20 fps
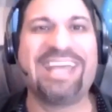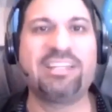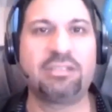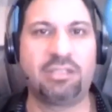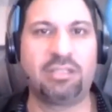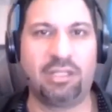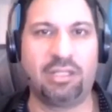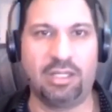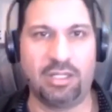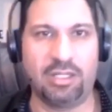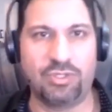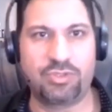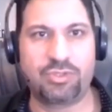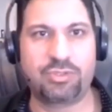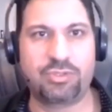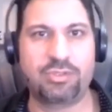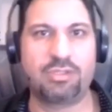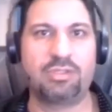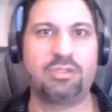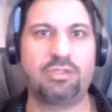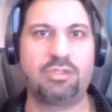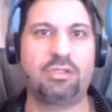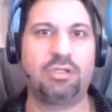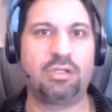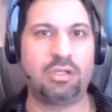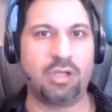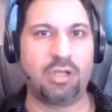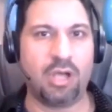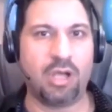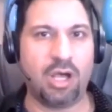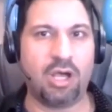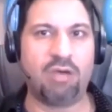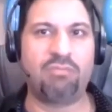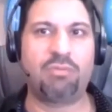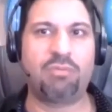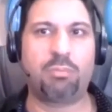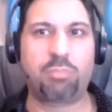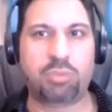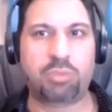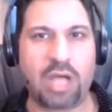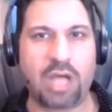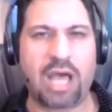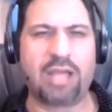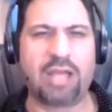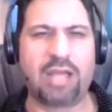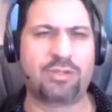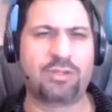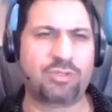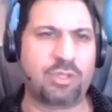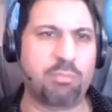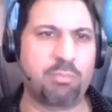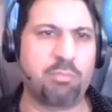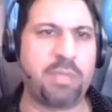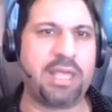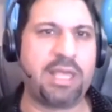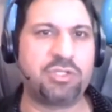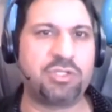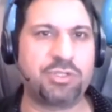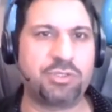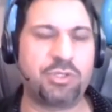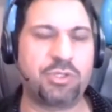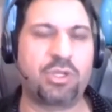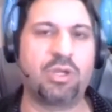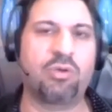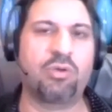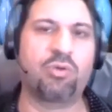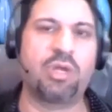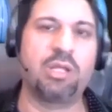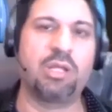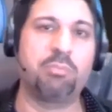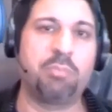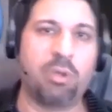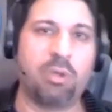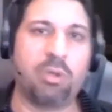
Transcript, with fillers: Endless of products and pages you can create,